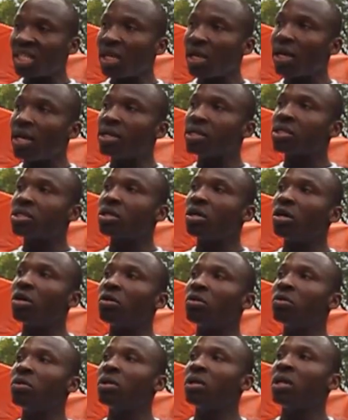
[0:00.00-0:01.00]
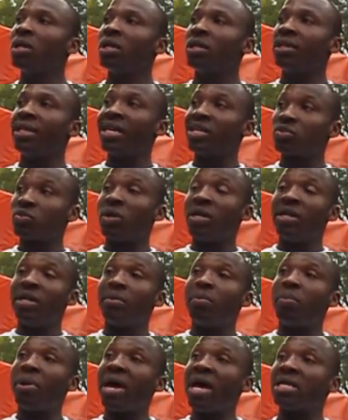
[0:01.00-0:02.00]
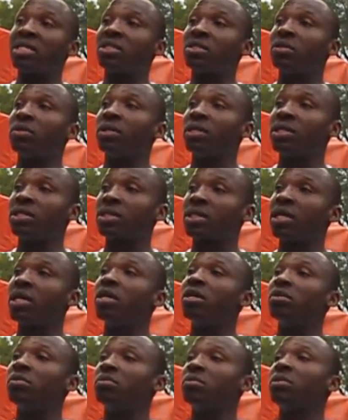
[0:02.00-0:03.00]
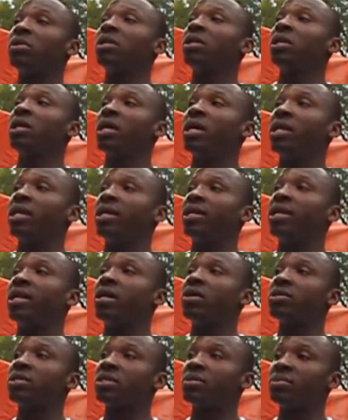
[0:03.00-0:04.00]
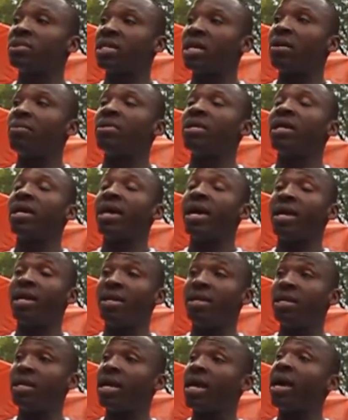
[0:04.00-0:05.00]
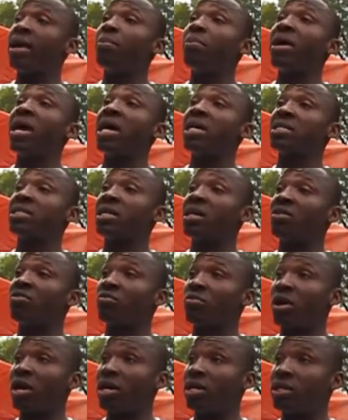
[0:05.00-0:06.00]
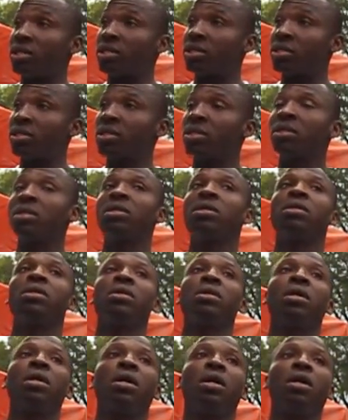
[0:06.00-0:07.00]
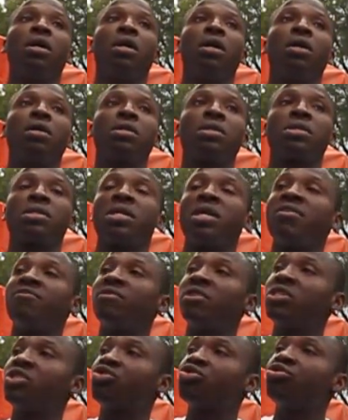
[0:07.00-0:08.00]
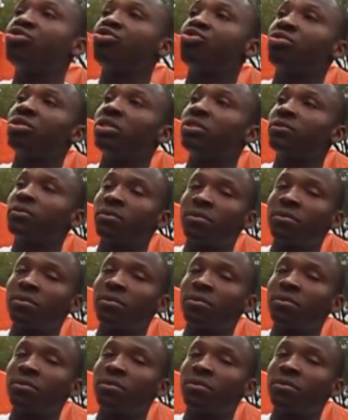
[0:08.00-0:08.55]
And so that's what they passed through this camp. And then there was some time they had passed out rice. Save the children.